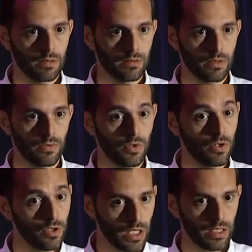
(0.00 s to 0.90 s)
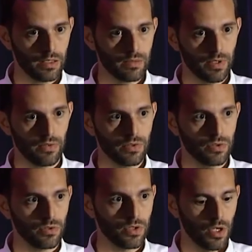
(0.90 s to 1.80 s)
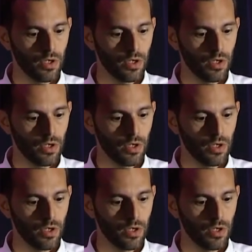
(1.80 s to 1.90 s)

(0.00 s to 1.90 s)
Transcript: So if you're looking at this pair of shoes,